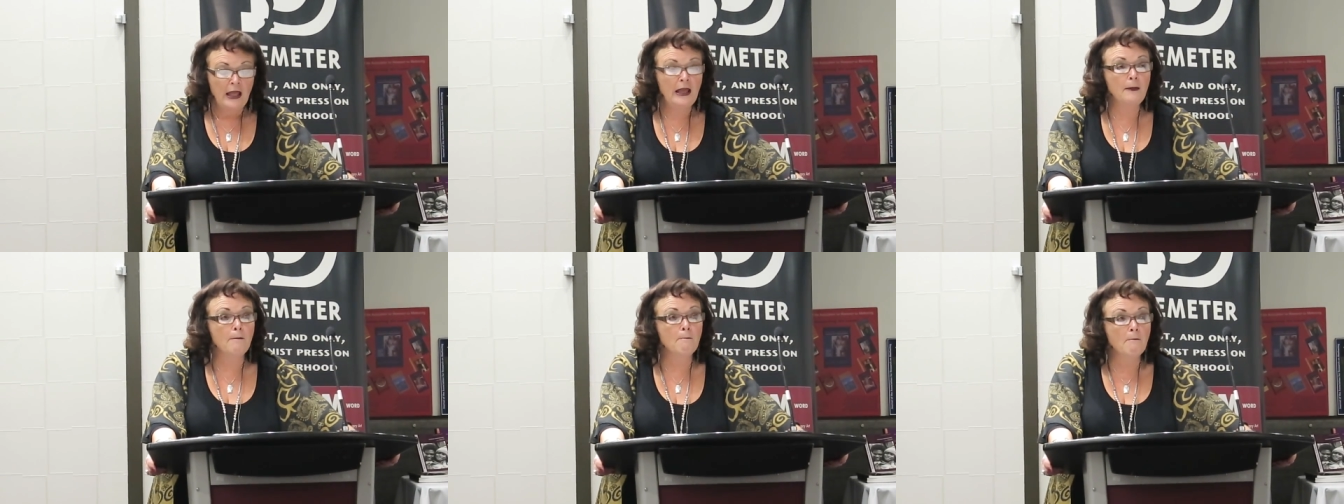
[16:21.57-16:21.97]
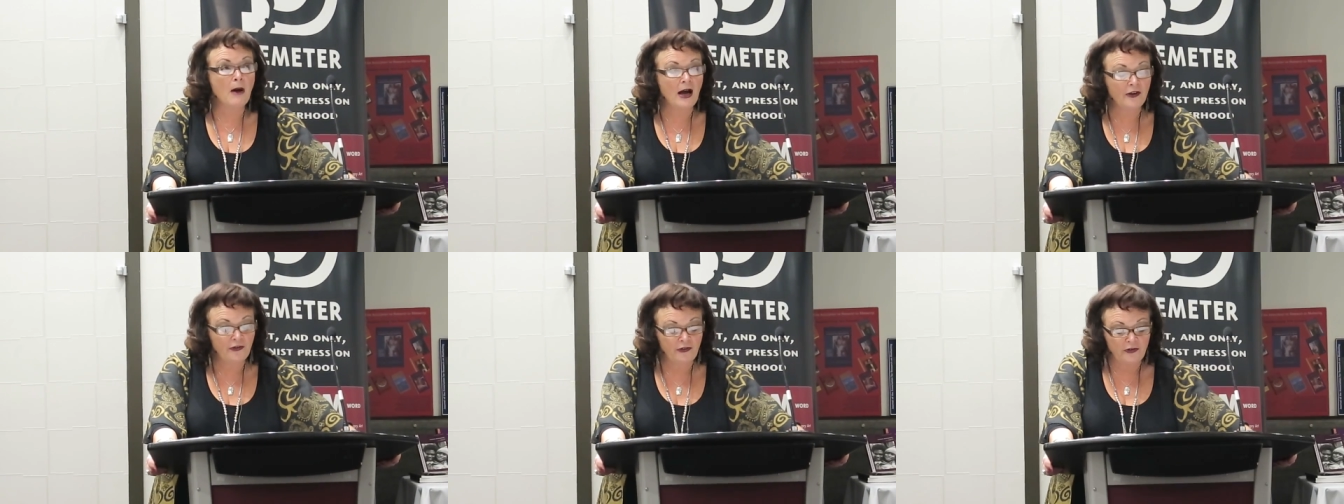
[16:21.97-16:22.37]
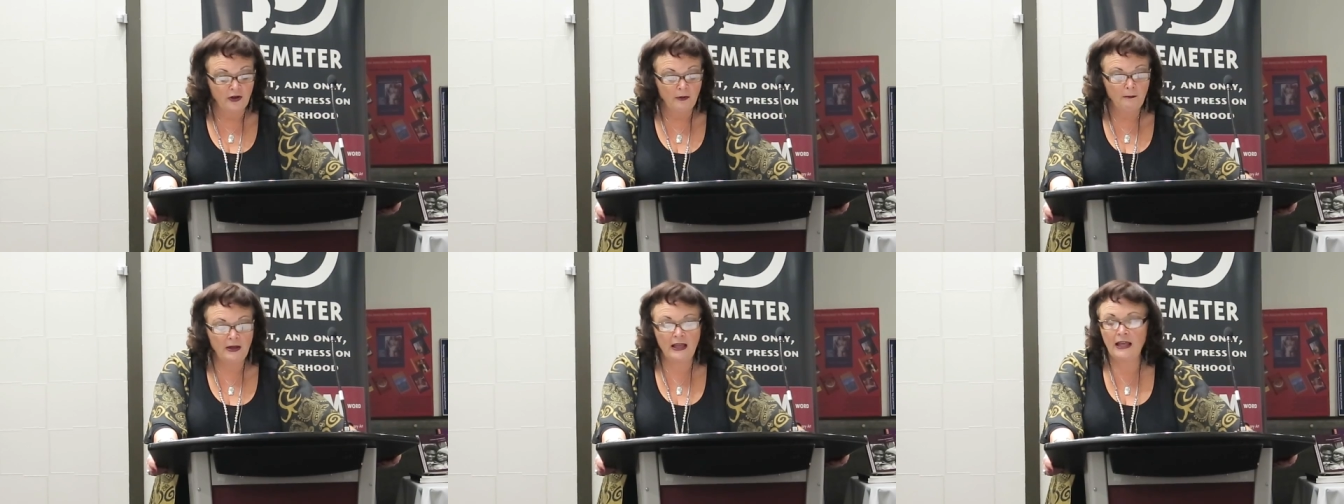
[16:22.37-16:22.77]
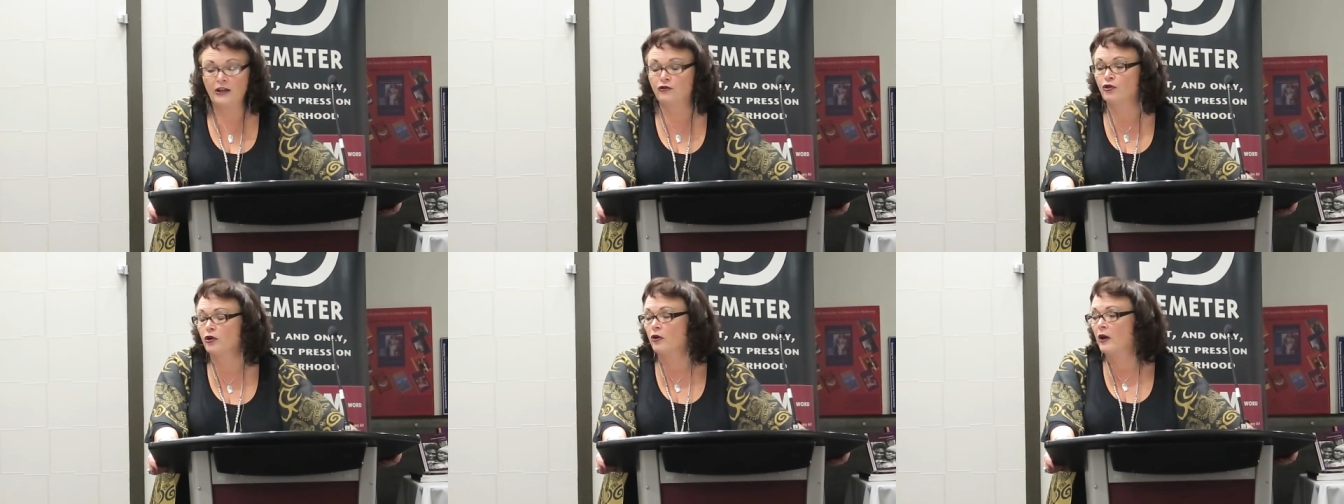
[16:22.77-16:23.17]
It must be
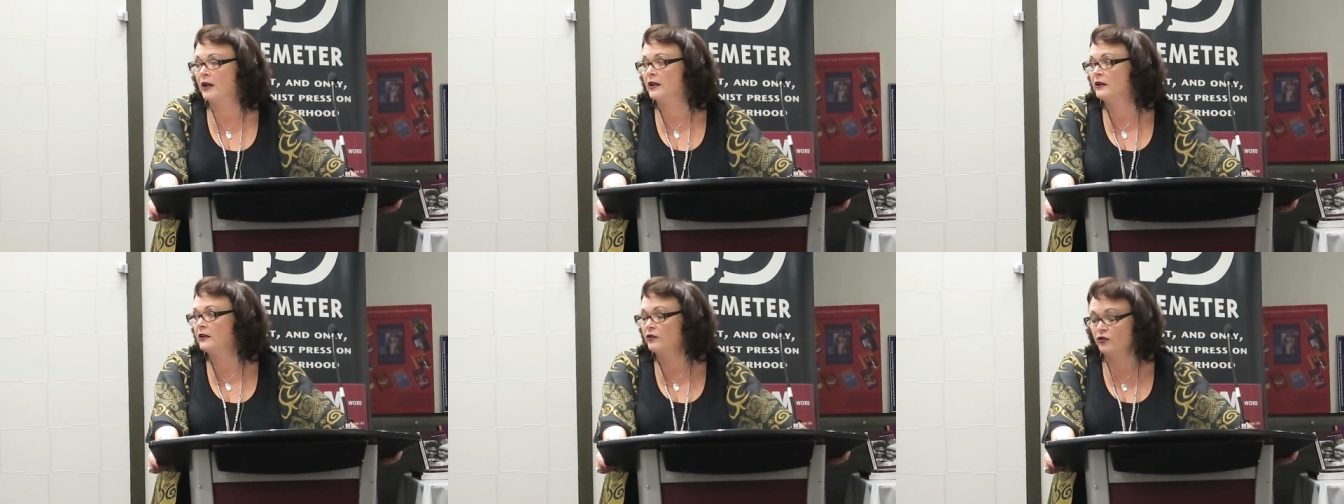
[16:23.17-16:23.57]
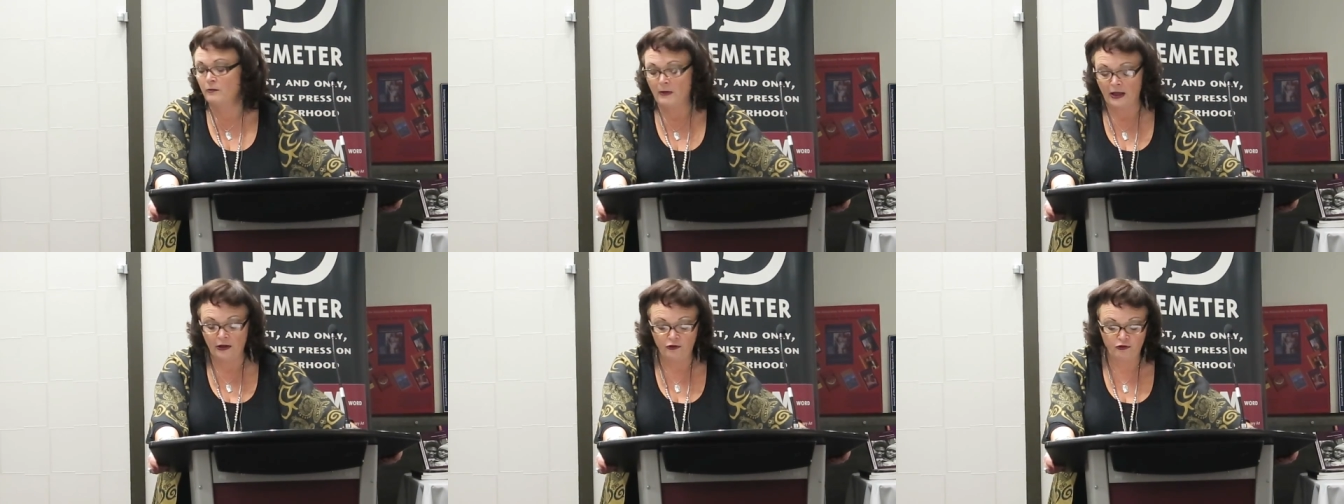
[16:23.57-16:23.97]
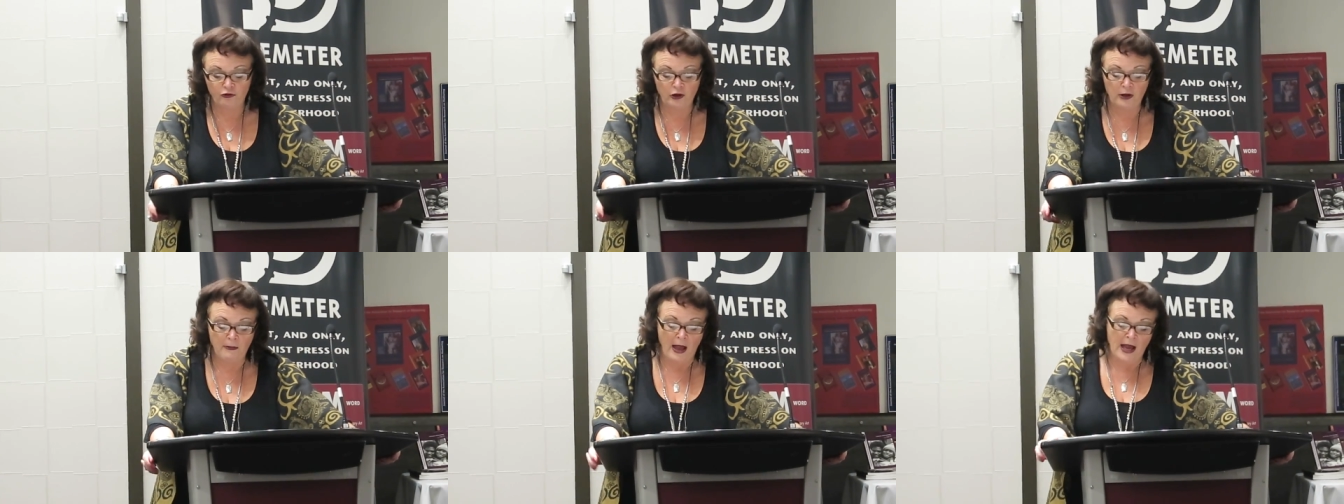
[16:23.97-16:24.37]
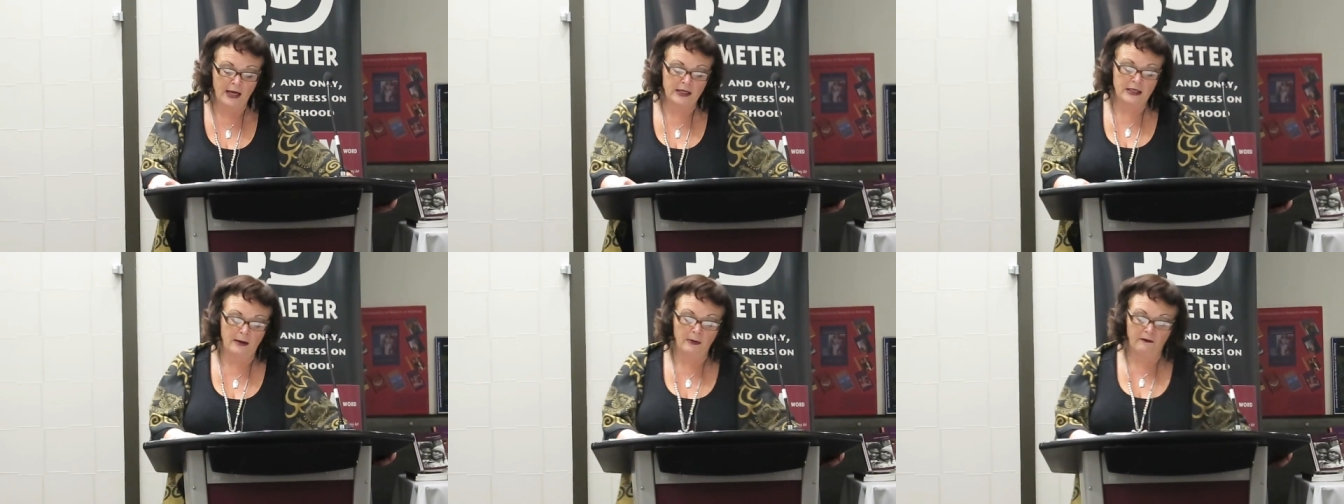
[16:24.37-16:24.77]
integrated into mainstream
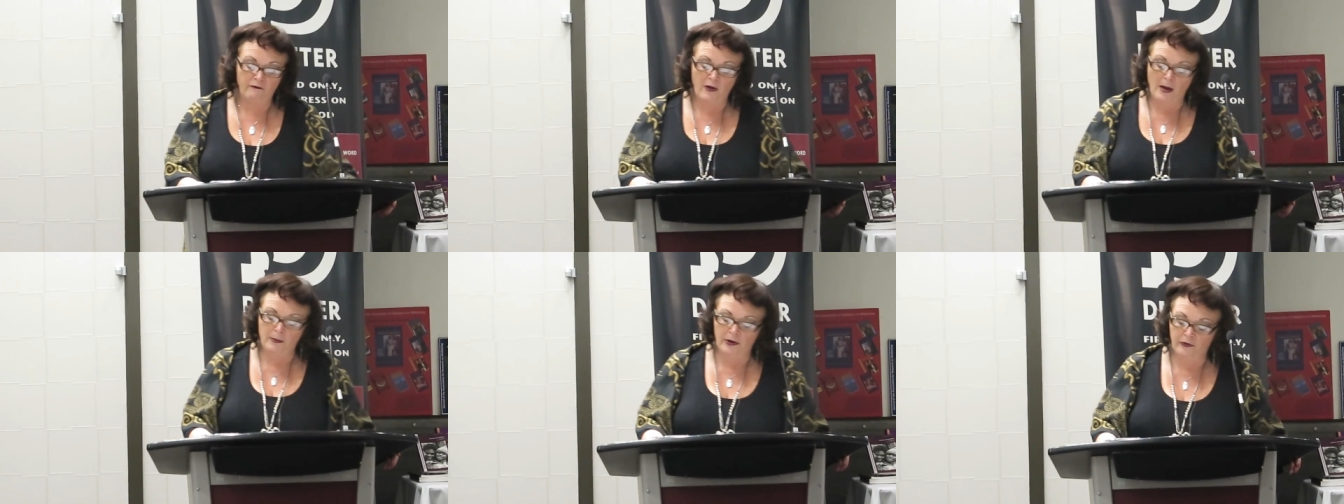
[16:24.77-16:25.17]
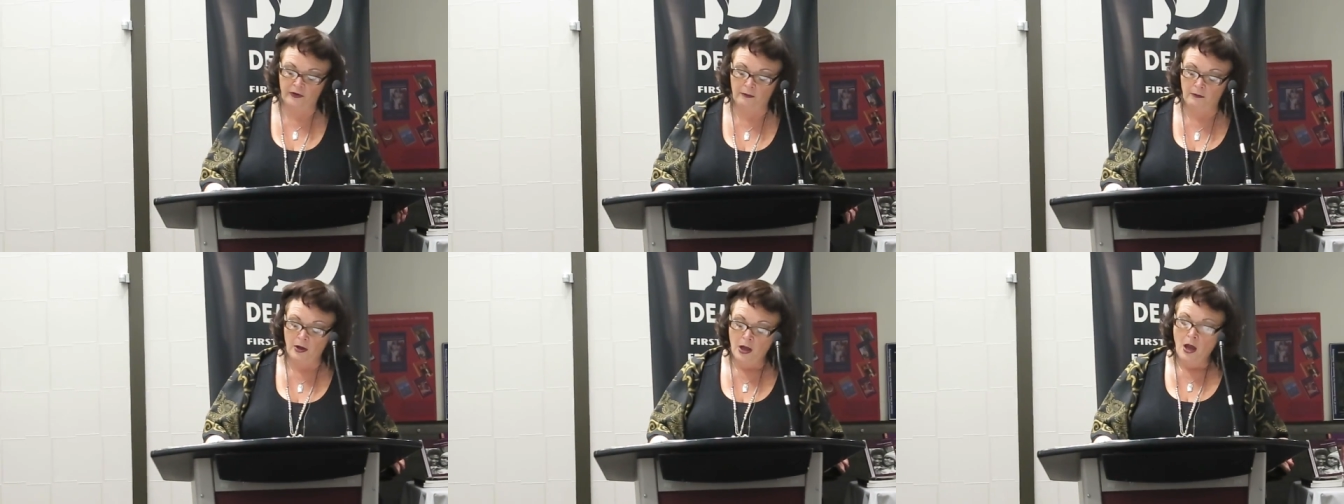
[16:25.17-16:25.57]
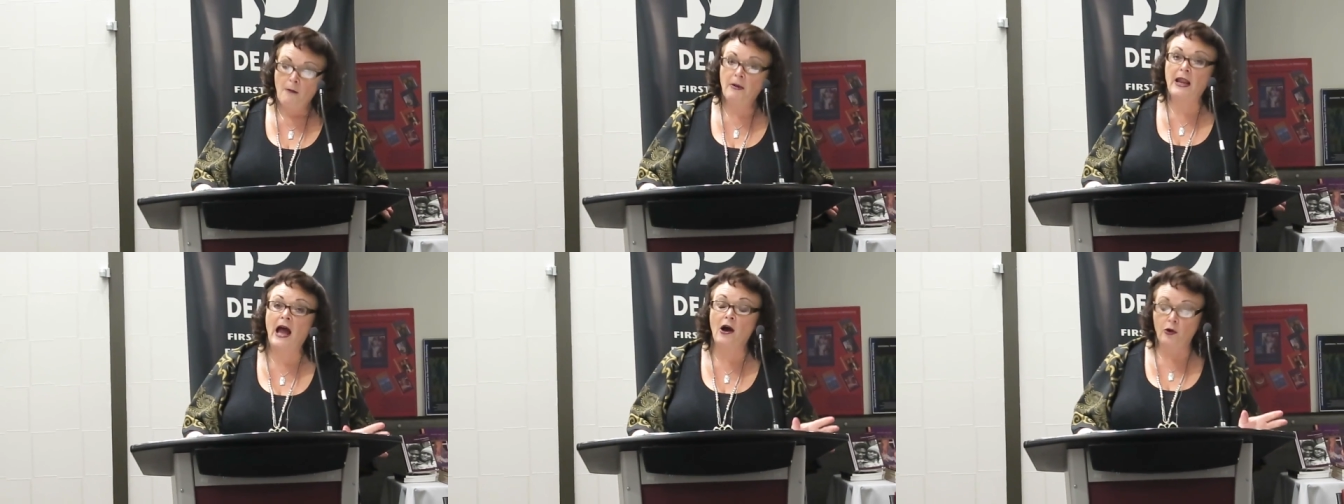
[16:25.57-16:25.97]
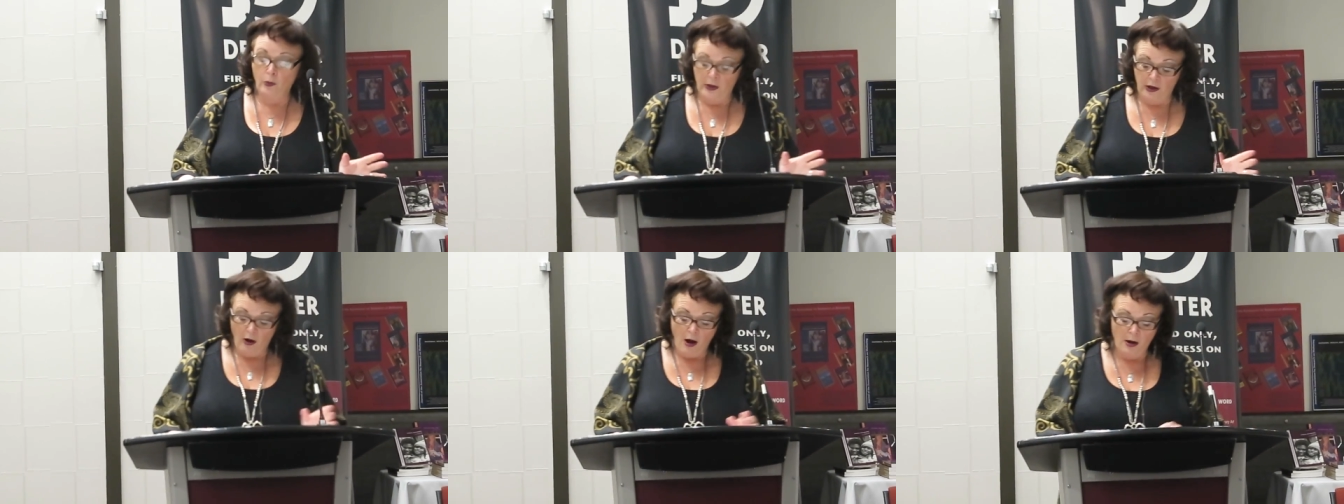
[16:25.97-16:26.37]
academic feminism. But how
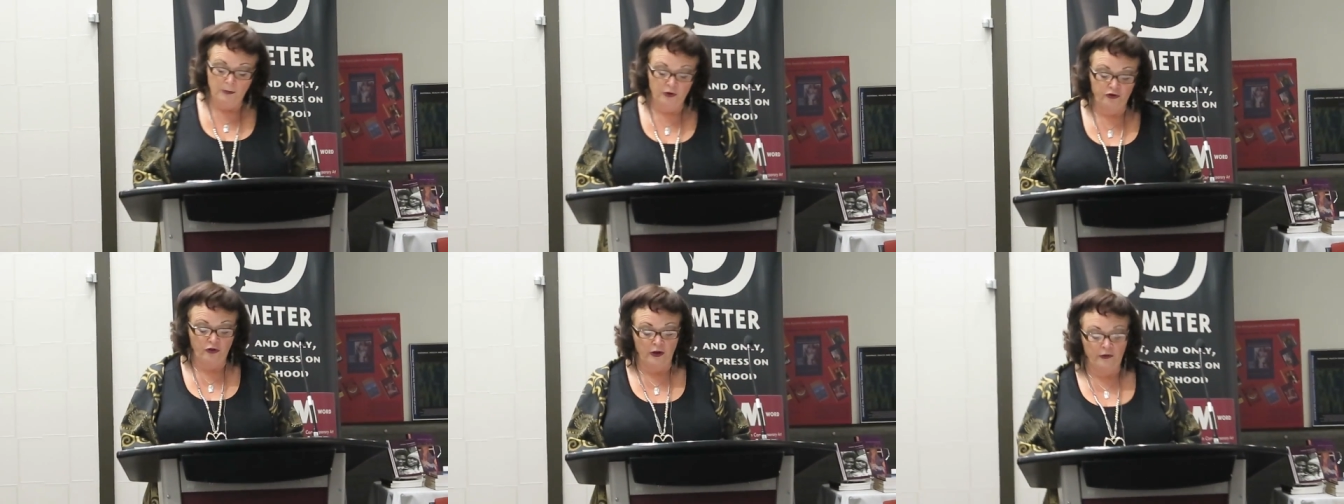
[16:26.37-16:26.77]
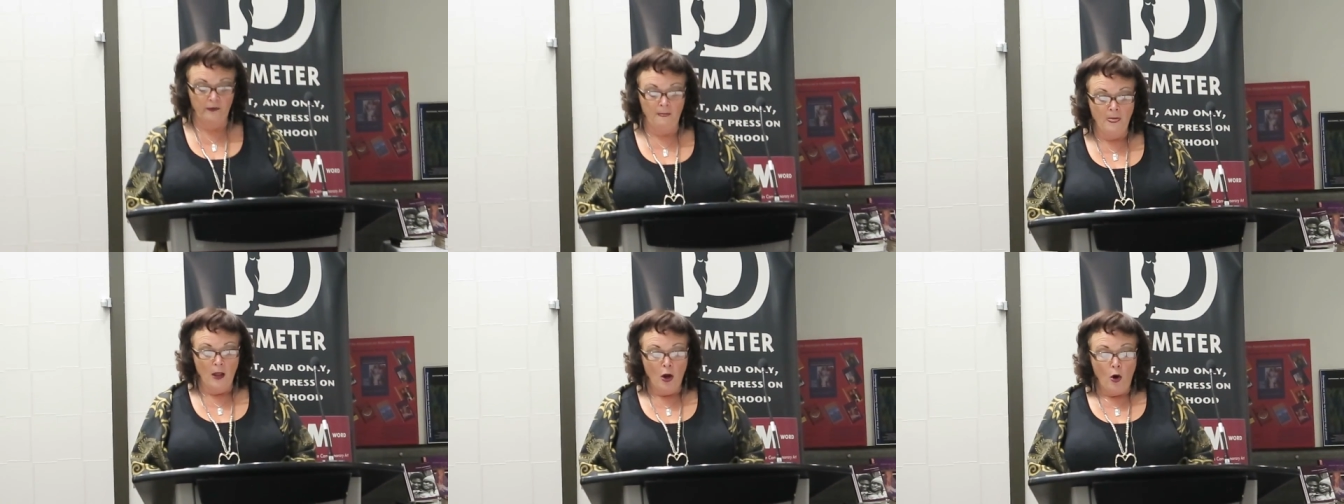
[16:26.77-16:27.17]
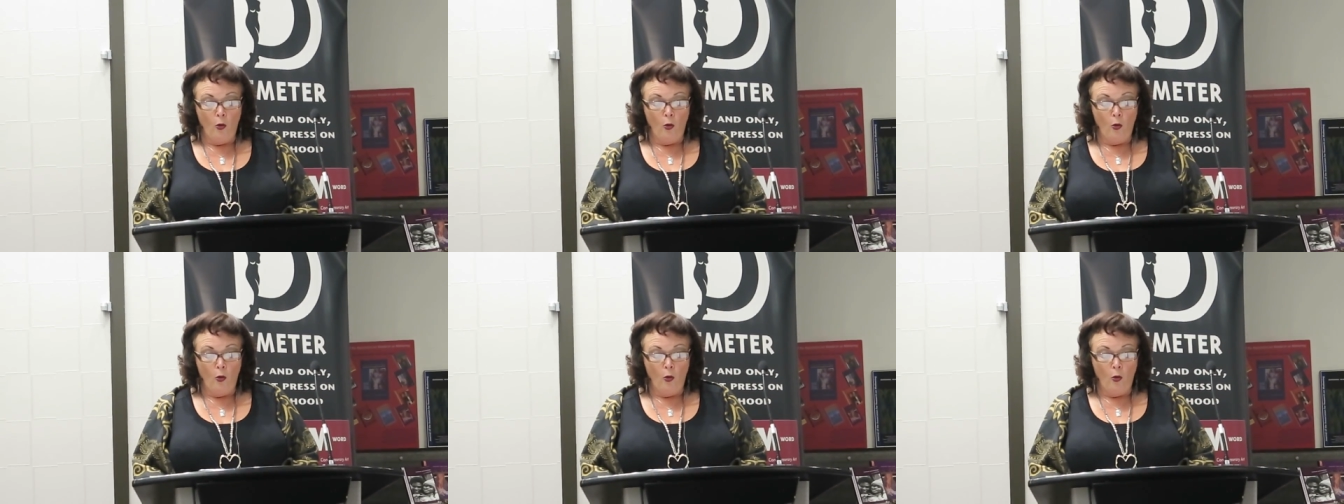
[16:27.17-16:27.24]
do we accomplish this?